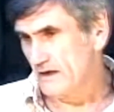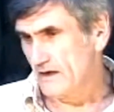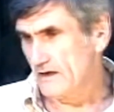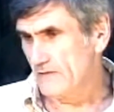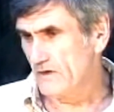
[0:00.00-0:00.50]

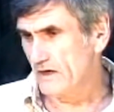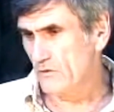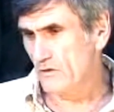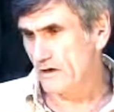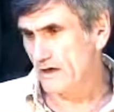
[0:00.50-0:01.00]
In my
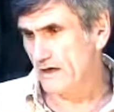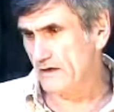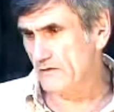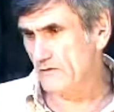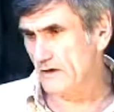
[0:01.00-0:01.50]
work, I
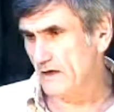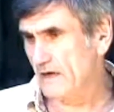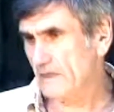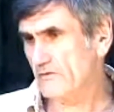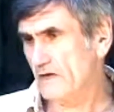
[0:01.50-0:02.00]
do a lot
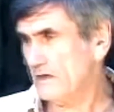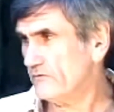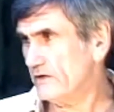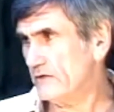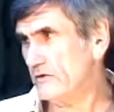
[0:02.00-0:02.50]
of
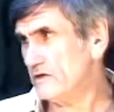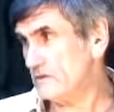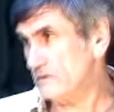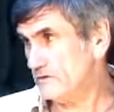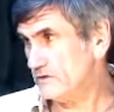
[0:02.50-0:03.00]
conflict
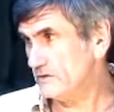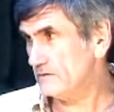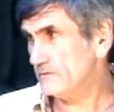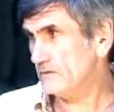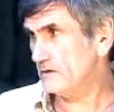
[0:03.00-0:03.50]
resolution,
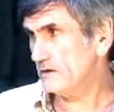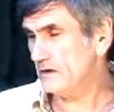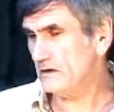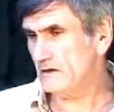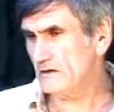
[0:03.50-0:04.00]

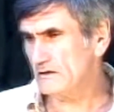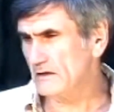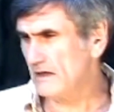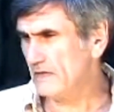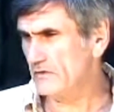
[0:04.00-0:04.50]
and a
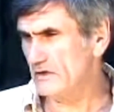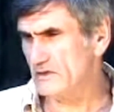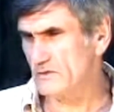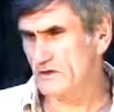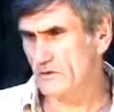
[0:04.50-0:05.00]
lot of it is
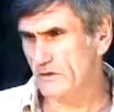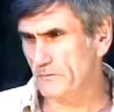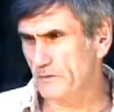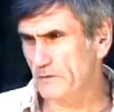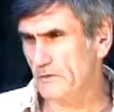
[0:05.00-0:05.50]
between
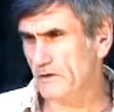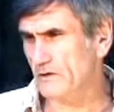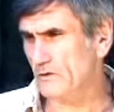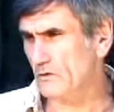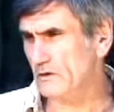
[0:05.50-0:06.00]
people that
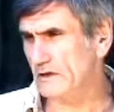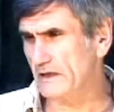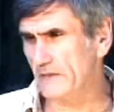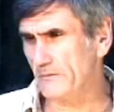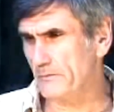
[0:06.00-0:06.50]
hold
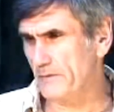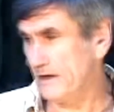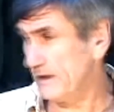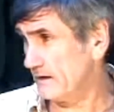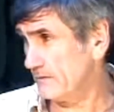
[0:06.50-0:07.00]
deep
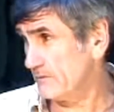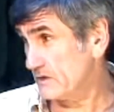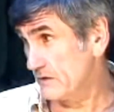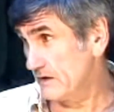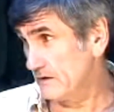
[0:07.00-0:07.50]
pain
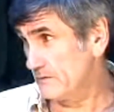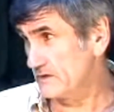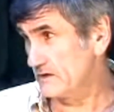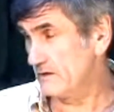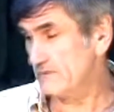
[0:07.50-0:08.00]
between
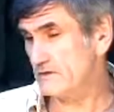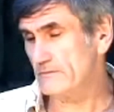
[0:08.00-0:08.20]
themselves.